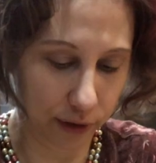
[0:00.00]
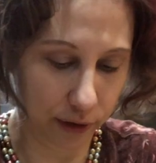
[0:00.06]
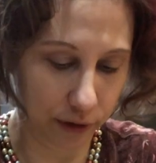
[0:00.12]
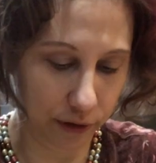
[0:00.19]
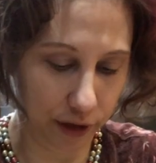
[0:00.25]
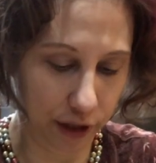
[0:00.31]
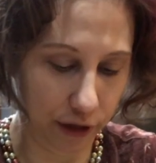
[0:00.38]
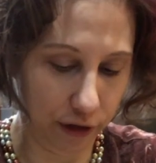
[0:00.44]
that are
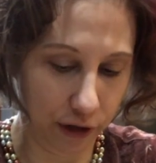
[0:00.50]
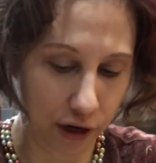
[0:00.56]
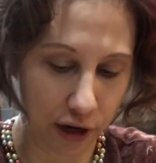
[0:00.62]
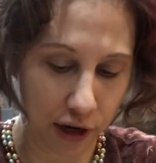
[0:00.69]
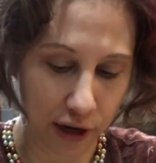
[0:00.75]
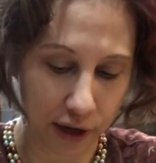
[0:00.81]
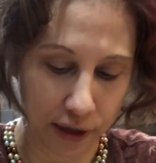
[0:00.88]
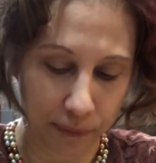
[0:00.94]
in here.
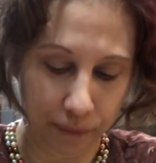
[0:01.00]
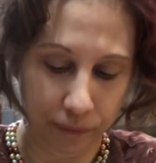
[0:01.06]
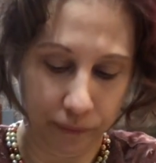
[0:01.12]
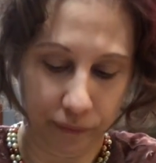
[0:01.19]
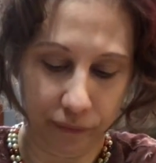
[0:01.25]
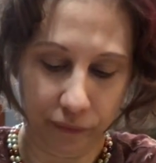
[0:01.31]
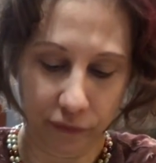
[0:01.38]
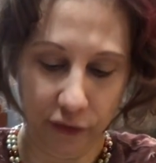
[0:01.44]

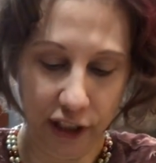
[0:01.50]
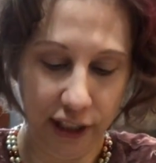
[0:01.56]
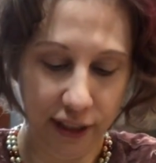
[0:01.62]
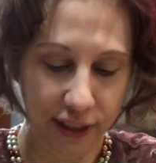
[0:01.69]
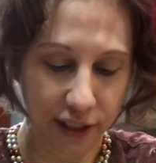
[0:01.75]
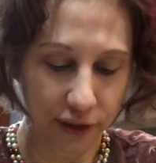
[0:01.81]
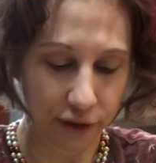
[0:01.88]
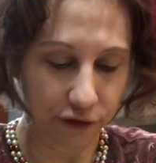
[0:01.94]
It
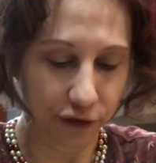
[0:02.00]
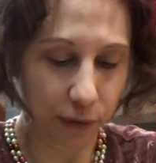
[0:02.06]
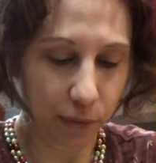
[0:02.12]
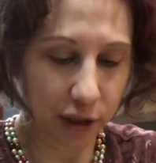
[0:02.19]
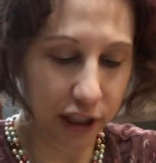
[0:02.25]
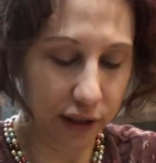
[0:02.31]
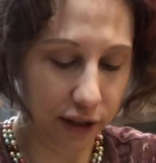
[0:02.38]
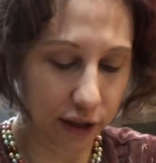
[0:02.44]
takes a few
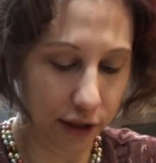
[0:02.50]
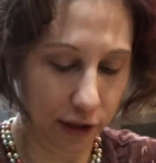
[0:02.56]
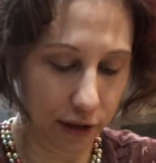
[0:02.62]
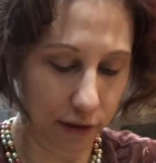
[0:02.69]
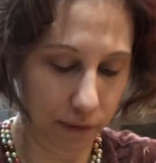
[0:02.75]
minutes.